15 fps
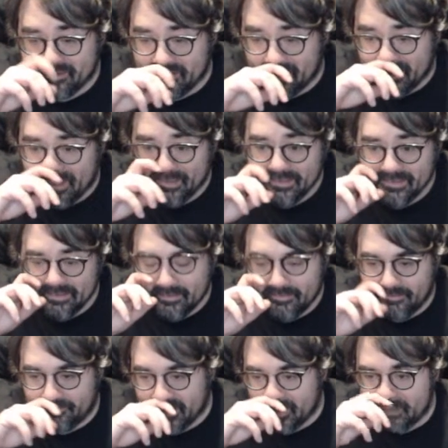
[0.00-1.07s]
the
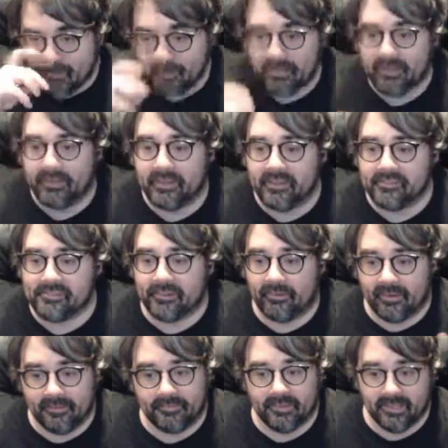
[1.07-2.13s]
Venom abilities and
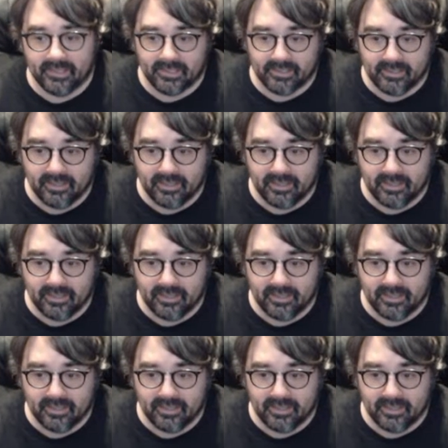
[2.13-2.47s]
everything,